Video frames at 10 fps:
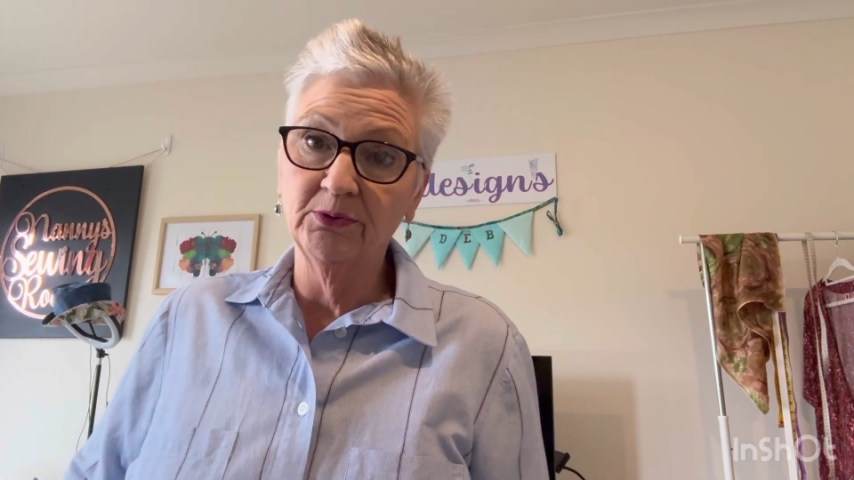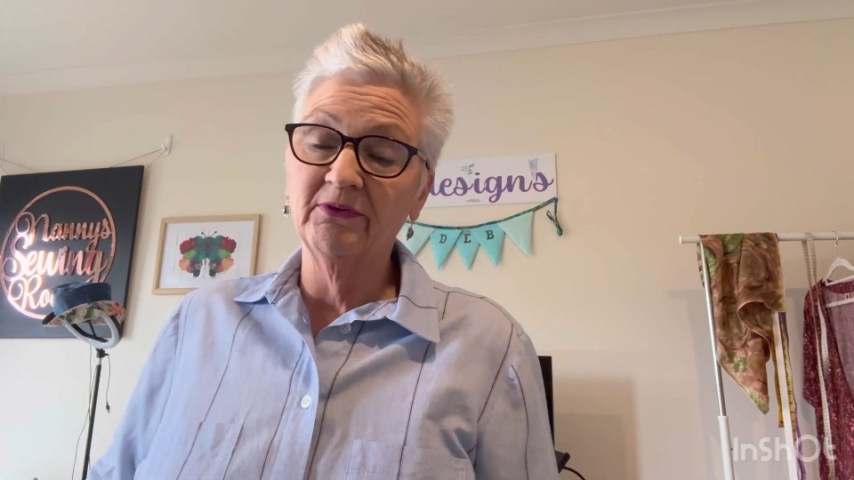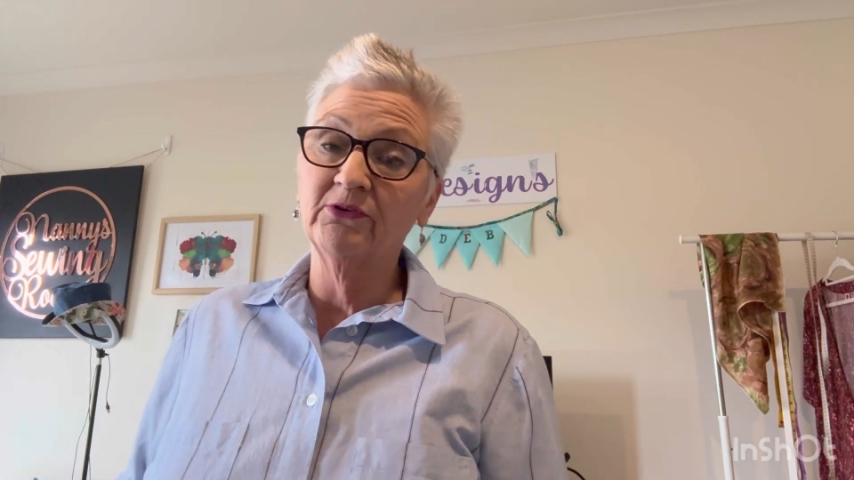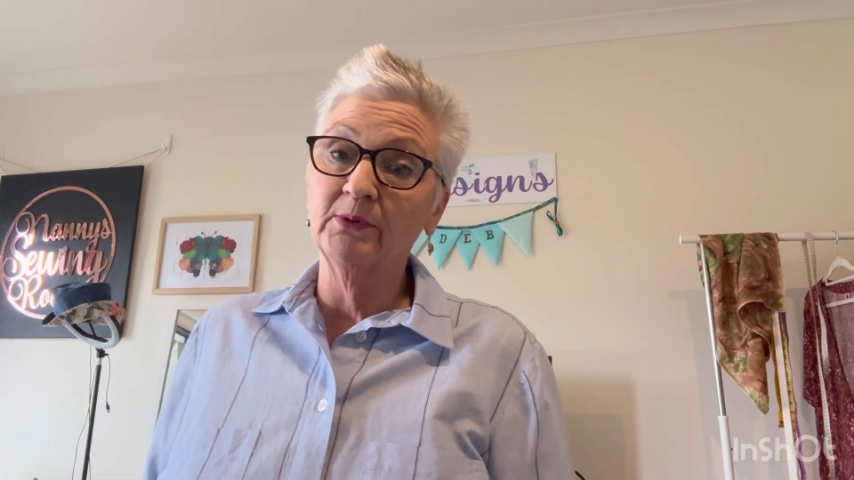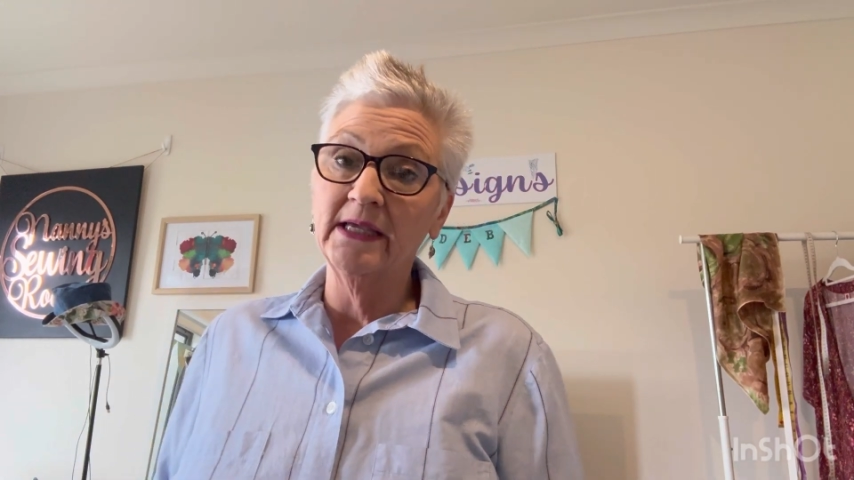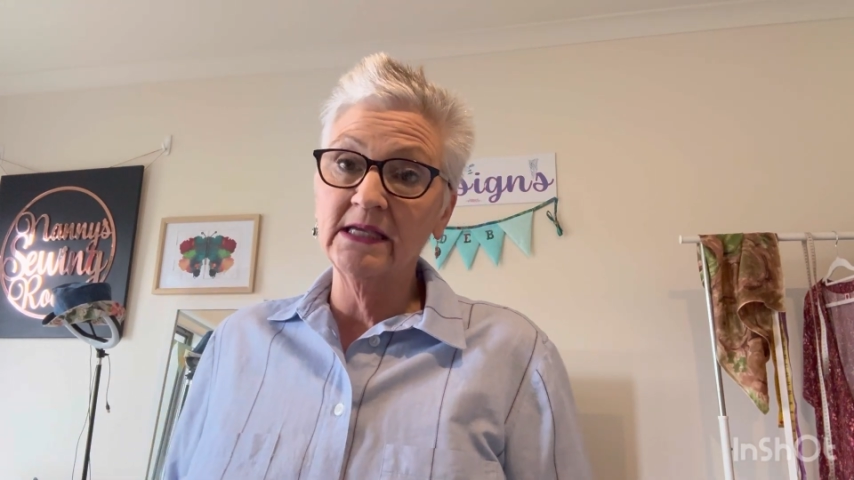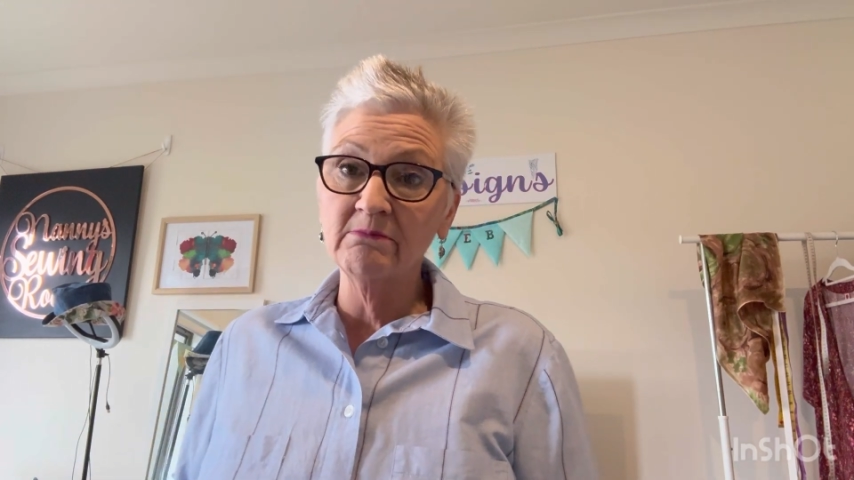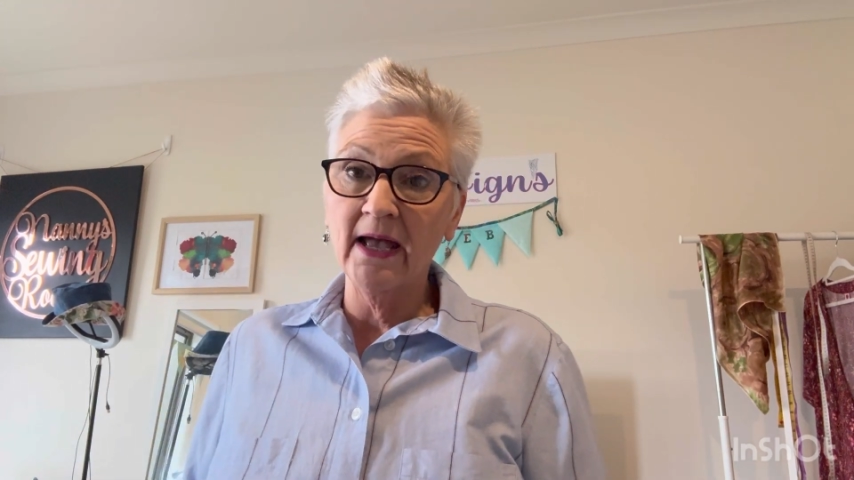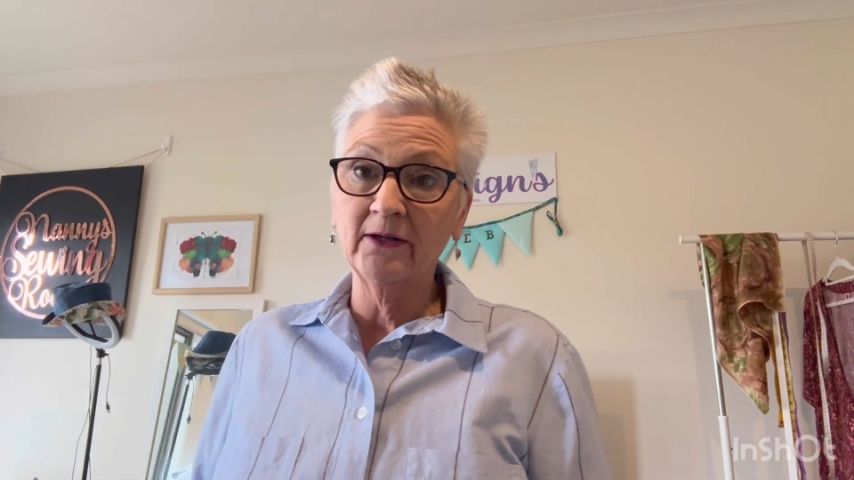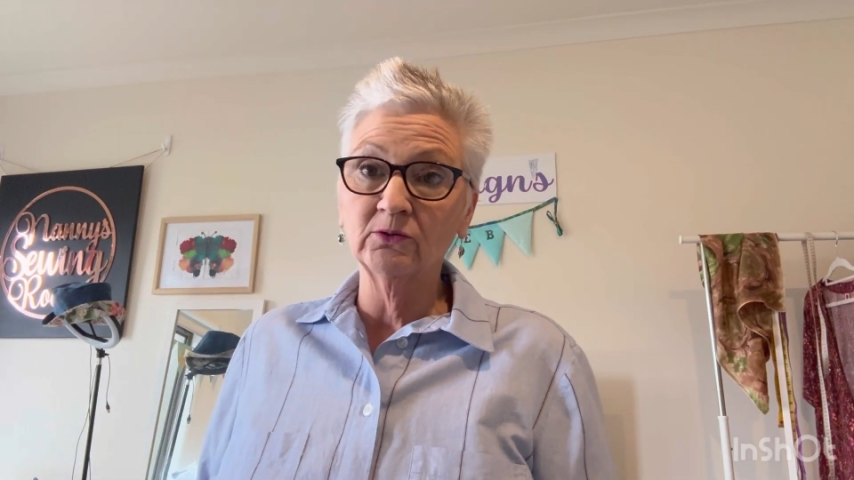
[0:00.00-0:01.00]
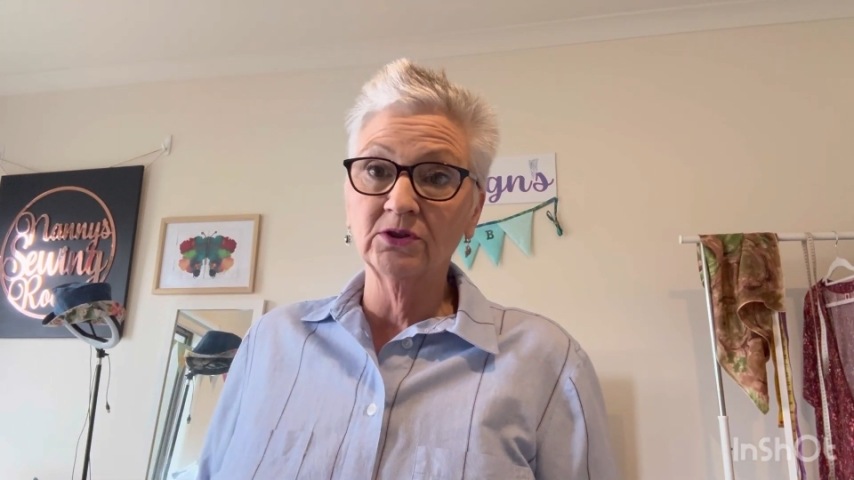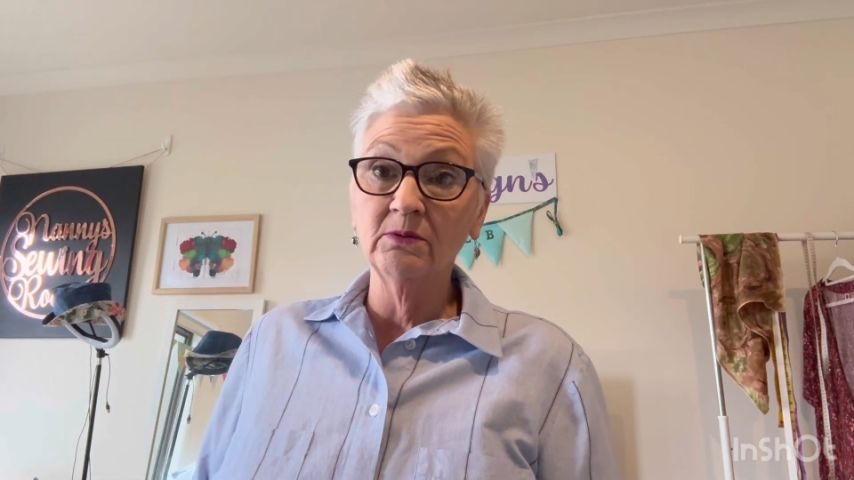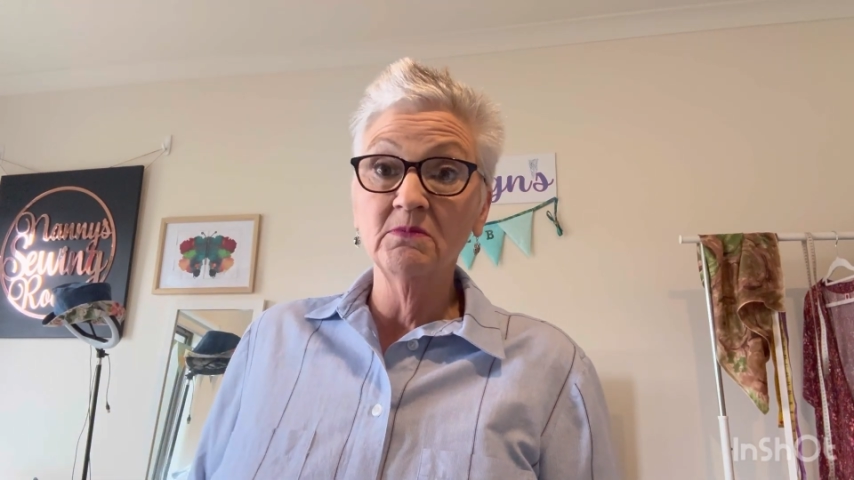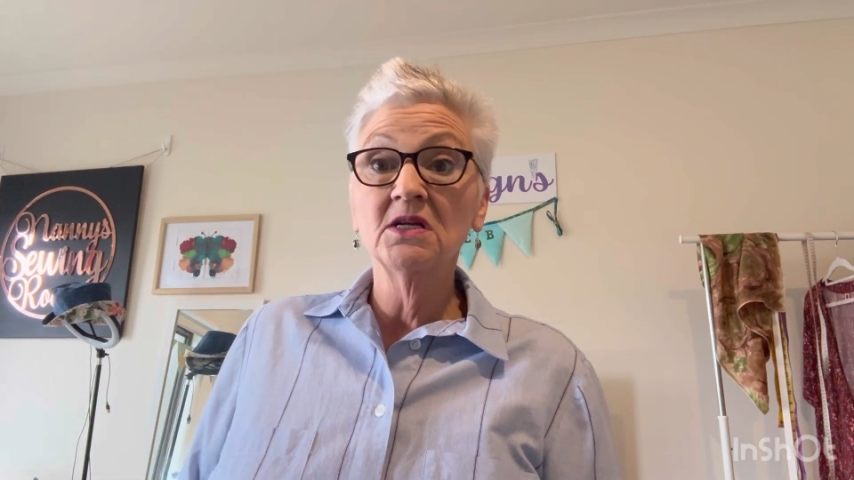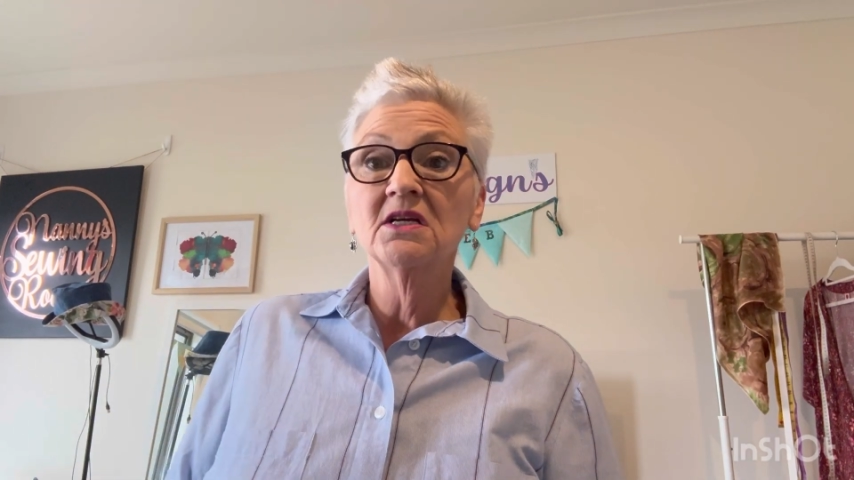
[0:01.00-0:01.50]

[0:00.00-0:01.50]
If you emailed them,